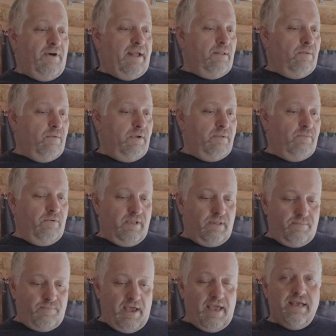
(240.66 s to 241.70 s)
final one
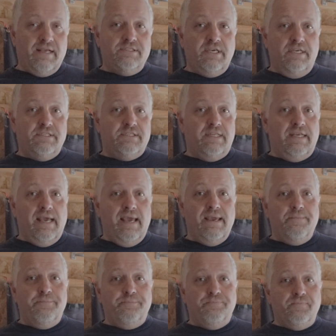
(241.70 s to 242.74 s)
with my EdgeHD
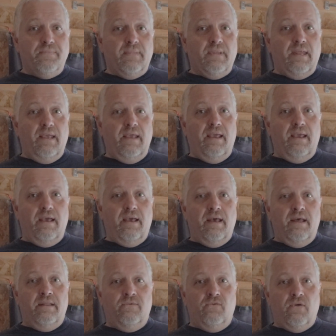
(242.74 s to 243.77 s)
8.
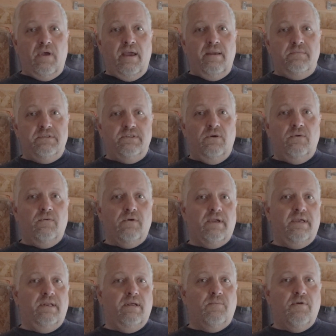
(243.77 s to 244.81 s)
And I am still
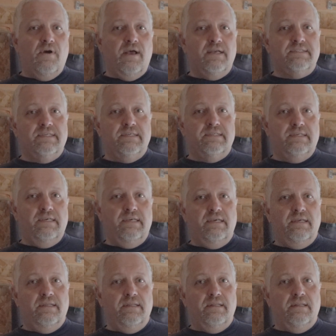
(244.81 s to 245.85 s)
working on
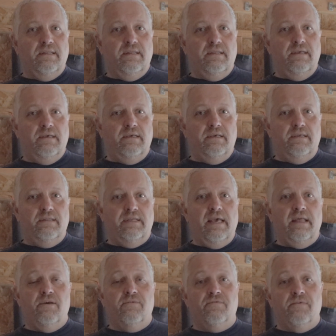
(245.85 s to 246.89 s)
processing the
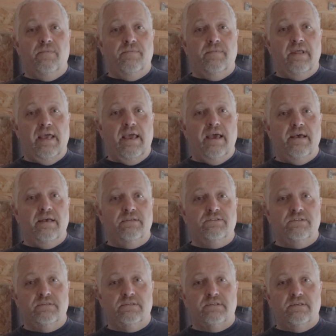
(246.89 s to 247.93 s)
data from the
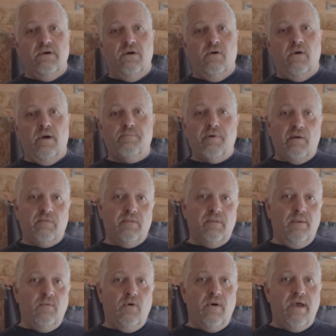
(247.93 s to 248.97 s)
Edge, so I
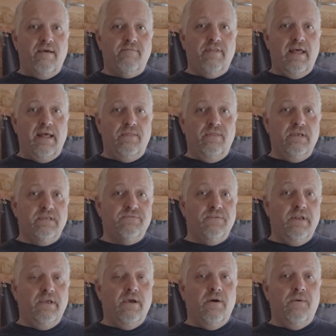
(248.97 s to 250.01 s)
probably won't have that in this
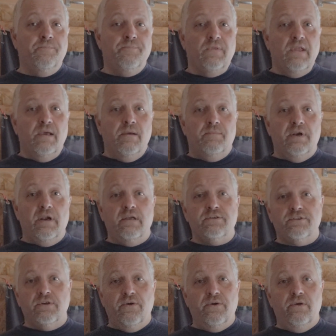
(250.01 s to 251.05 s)
video. But I'll
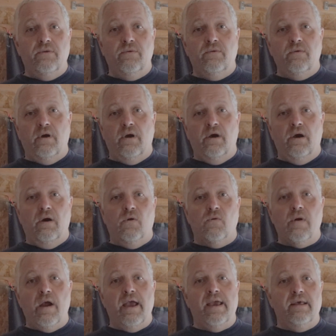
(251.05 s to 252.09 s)
show you
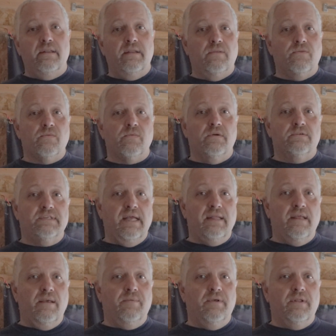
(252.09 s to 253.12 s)
Orion and the
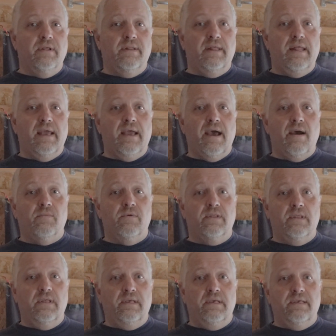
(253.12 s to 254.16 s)
Rosette Nebula that I got
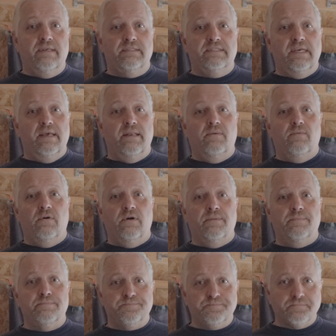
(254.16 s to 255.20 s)
with the
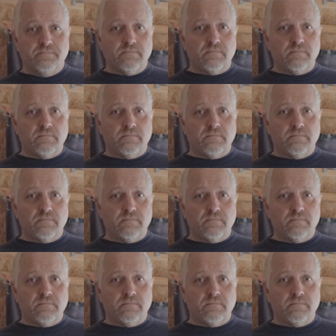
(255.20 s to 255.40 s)
Z81